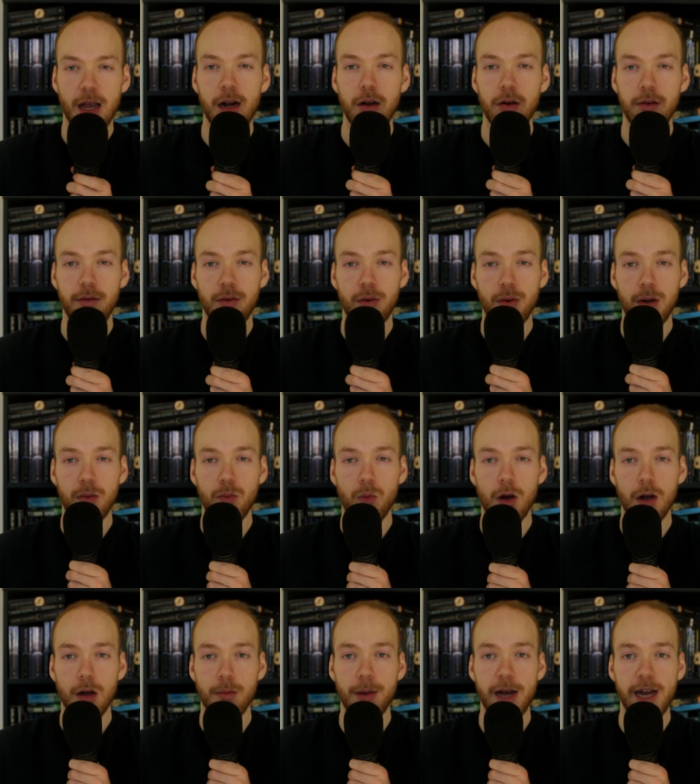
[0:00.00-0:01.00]
Hello everyone,
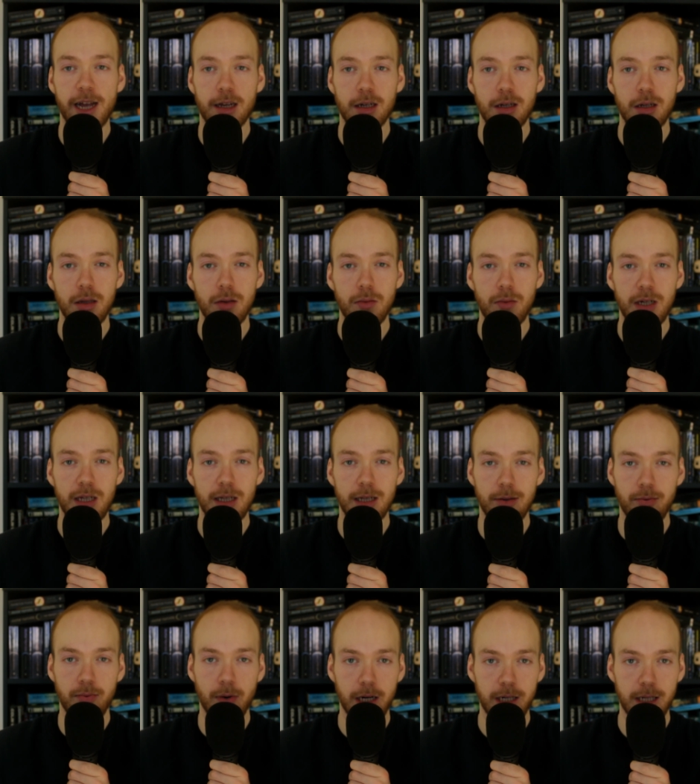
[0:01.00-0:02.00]
welcome back to the
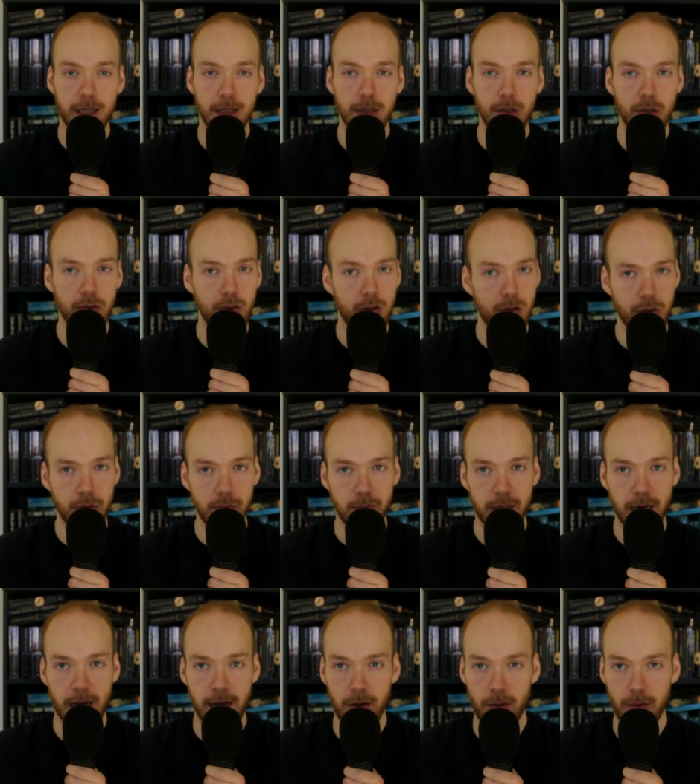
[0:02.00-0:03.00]
Reese's Writing YouTube
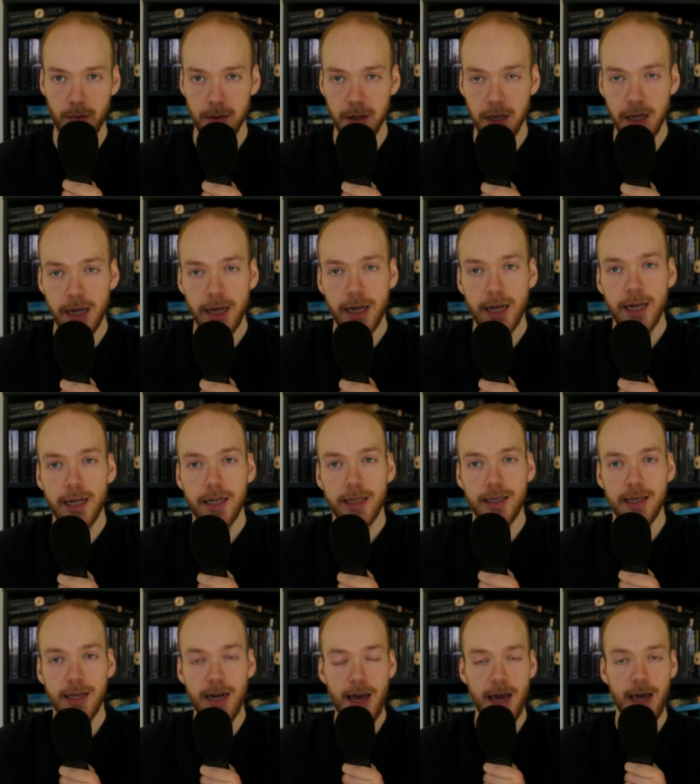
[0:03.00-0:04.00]
channel.
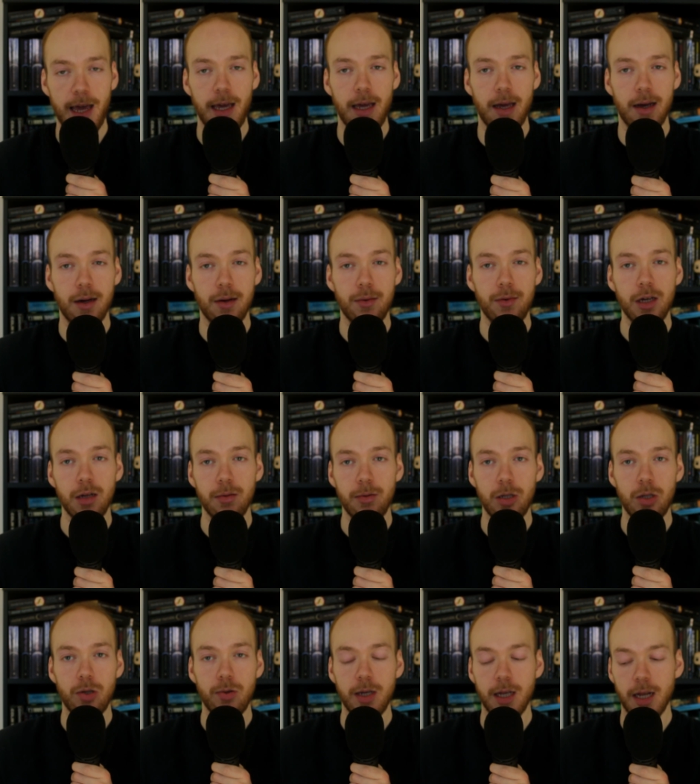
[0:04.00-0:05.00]
Today we're going to
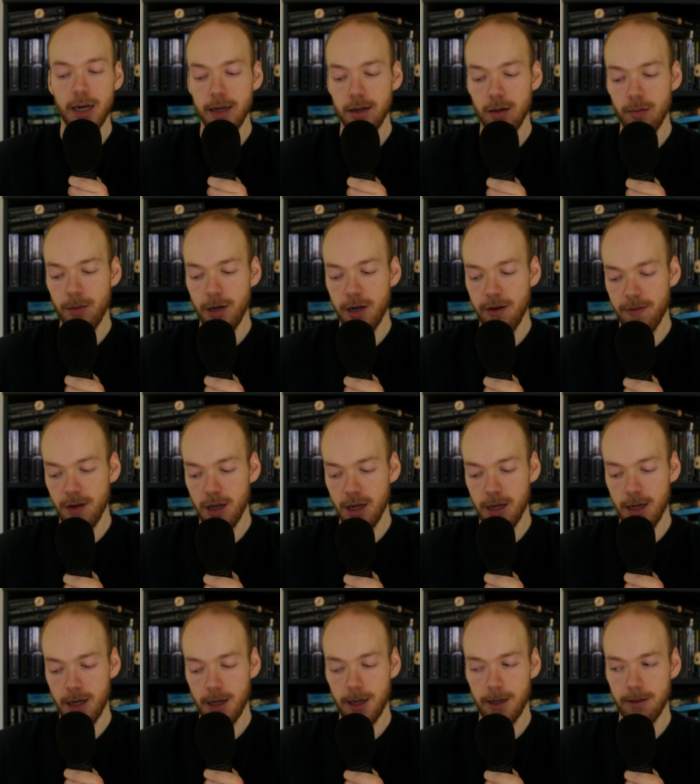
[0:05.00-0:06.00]
be doing a little bit of
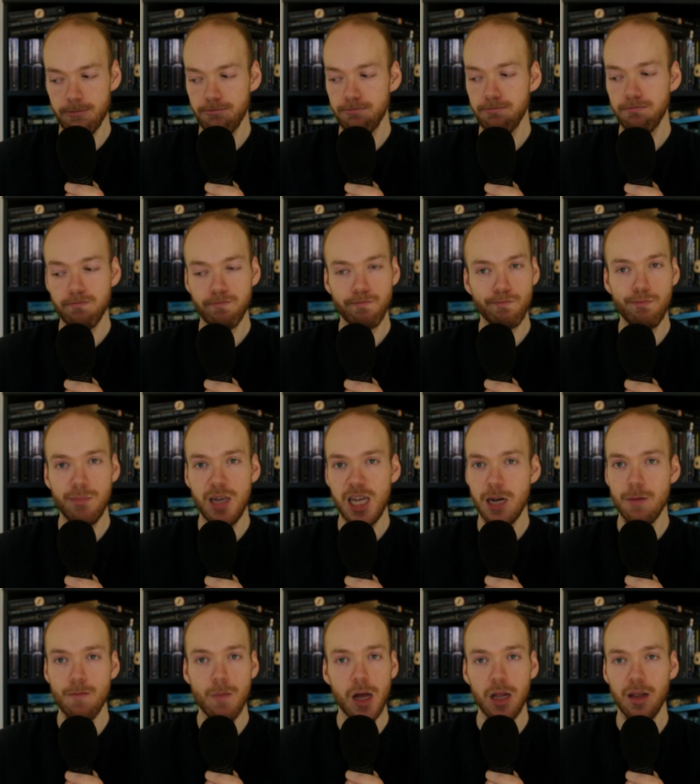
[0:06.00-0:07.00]
a
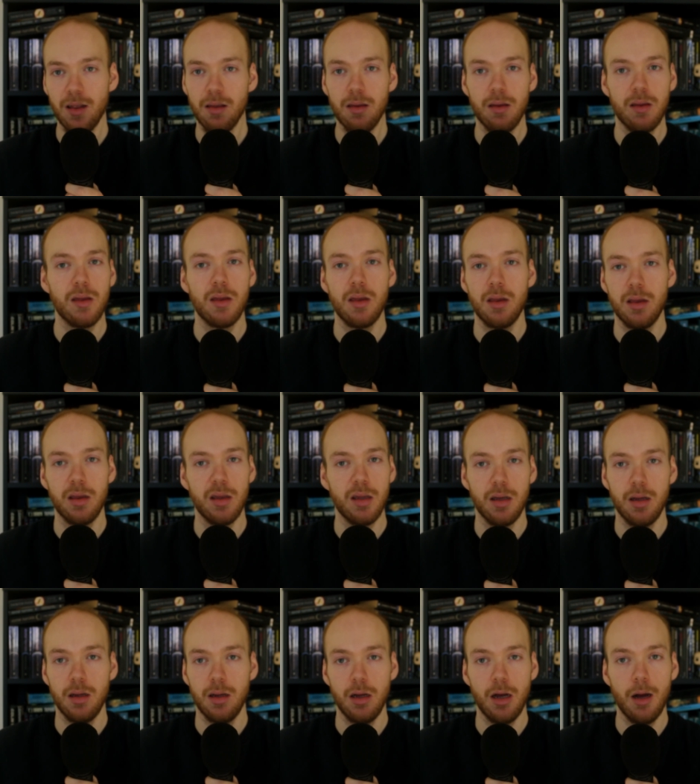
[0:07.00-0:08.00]
mid-month
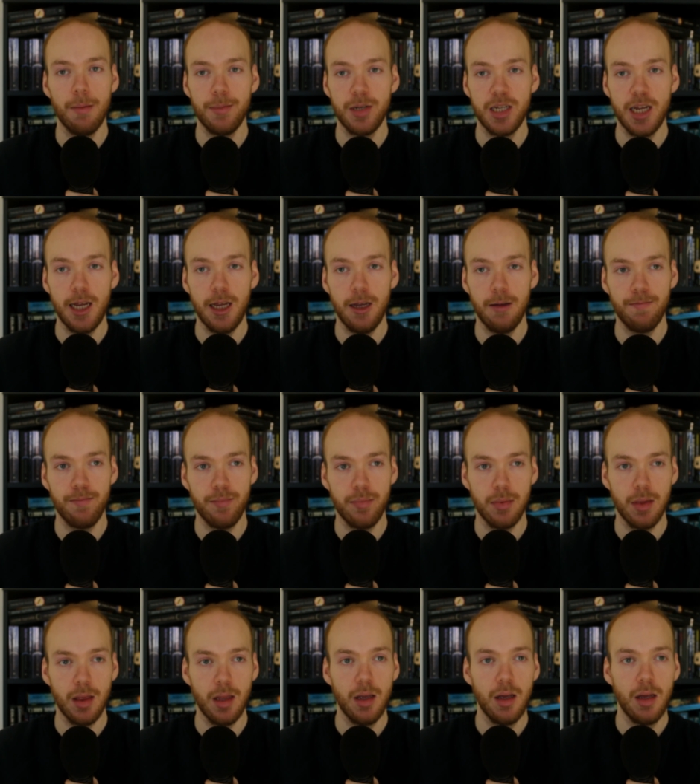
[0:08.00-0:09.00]
update.
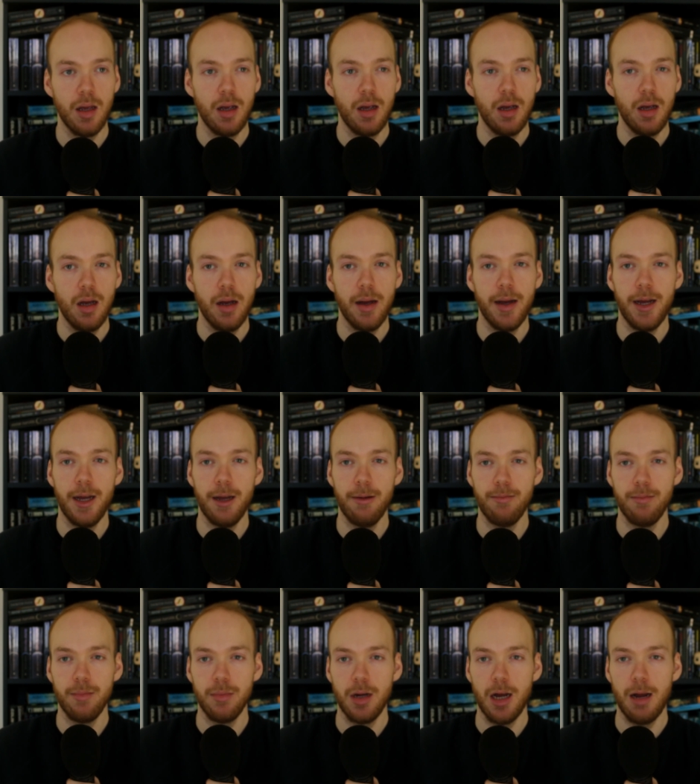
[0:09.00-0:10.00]

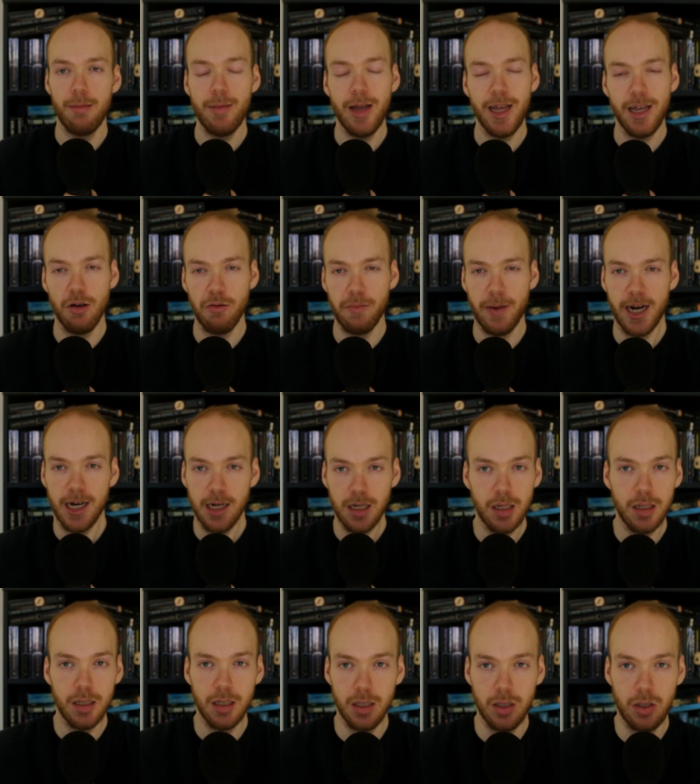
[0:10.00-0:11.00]
I may go back
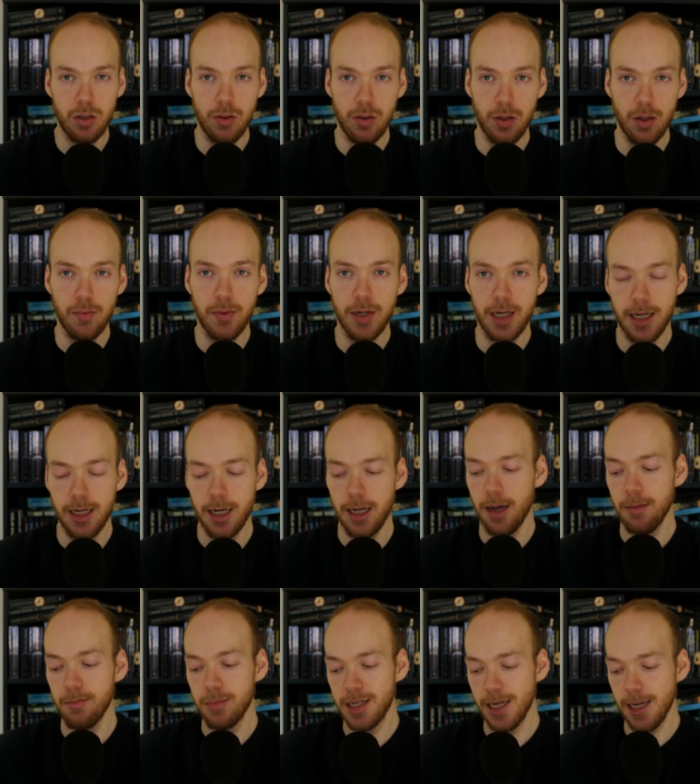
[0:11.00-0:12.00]
to just doing a weekly
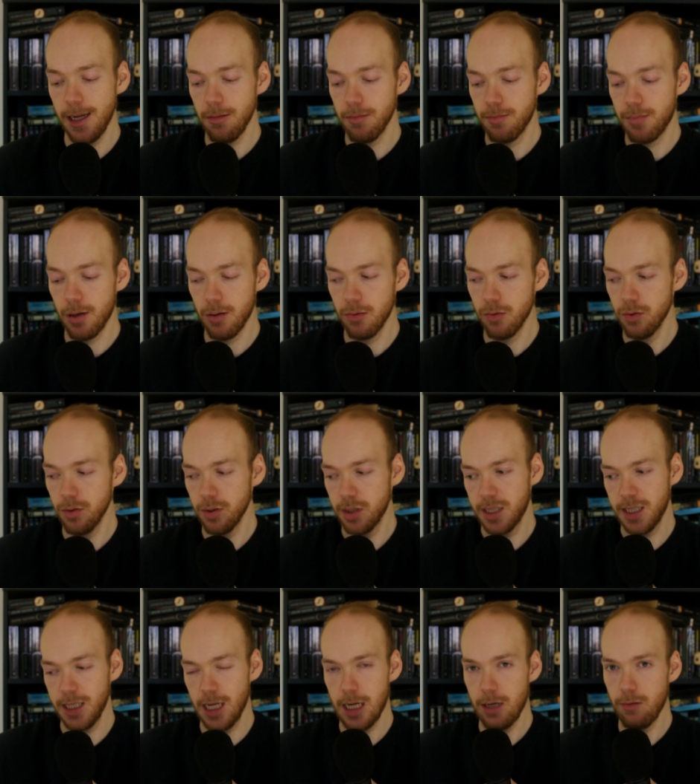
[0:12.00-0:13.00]
update, but we'll
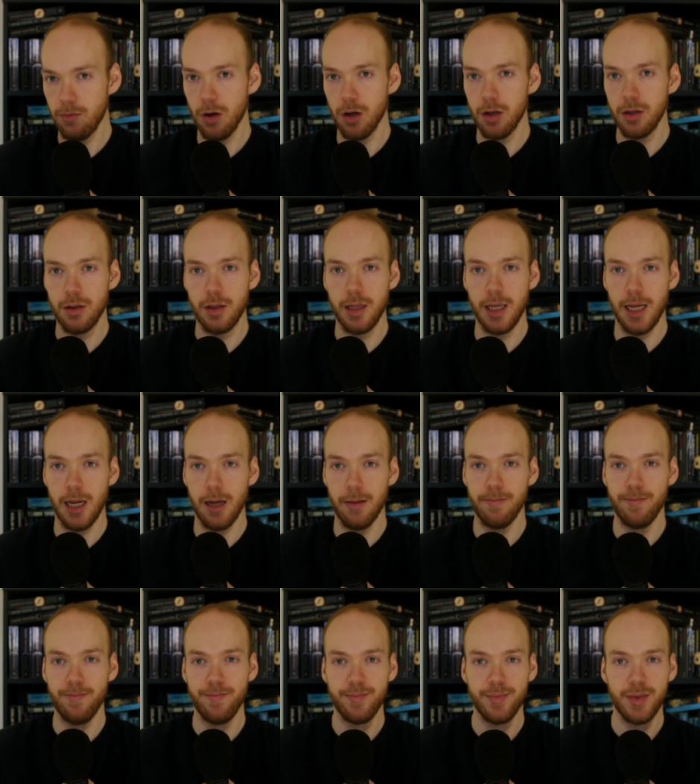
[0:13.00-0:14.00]
see what
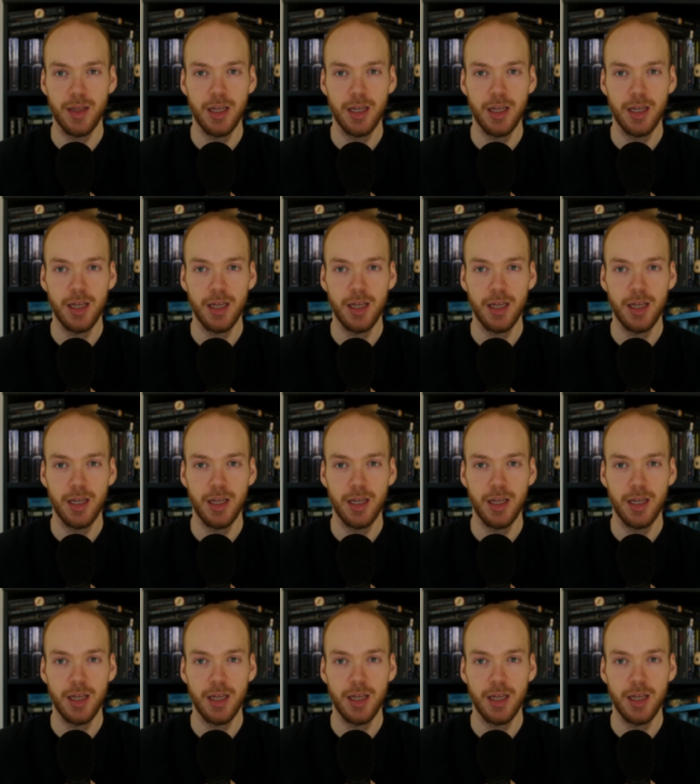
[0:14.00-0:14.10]
the